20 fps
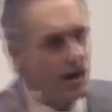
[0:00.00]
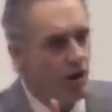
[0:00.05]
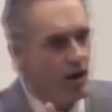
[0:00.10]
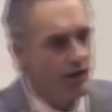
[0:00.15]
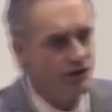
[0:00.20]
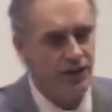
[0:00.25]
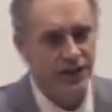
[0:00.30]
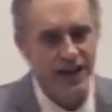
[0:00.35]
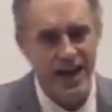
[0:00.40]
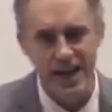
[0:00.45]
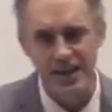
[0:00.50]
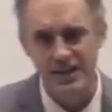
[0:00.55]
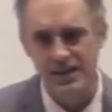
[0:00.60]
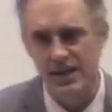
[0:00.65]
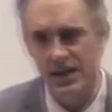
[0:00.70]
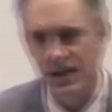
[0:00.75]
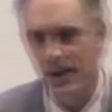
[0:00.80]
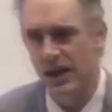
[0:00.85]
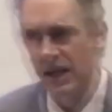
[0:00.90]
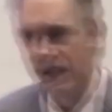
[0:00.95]
I often
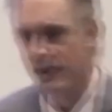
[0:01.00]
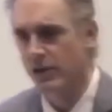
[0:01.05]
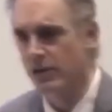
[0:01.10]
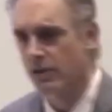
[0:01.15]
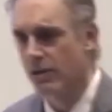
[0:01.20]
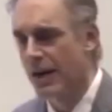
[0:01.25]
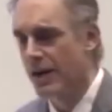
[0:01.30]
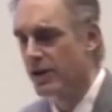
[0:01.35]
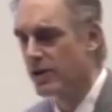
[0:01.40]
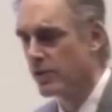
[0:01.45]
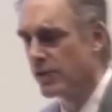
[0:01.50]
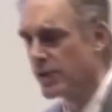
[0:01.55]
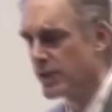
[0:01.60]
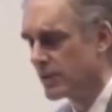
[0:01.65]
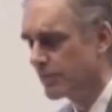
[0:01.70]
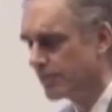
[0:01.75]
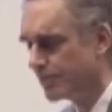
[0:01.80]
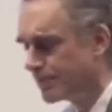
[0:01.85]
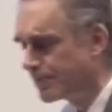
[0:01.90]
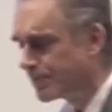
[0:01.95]
ask
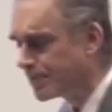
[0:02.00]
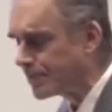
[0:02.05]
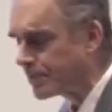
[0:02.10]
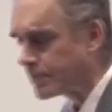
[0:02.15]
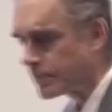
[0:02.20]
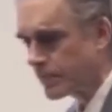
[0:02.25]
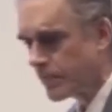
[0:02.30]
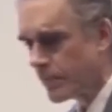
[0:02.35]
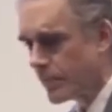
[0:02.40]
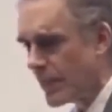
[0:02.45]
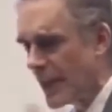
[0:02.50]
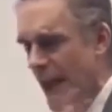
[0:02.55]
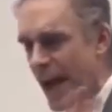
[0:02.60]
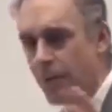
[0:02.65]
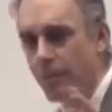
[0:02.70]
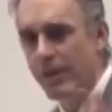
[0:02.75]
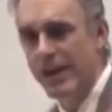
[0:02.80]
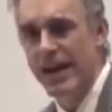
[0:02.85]
undergraduates, how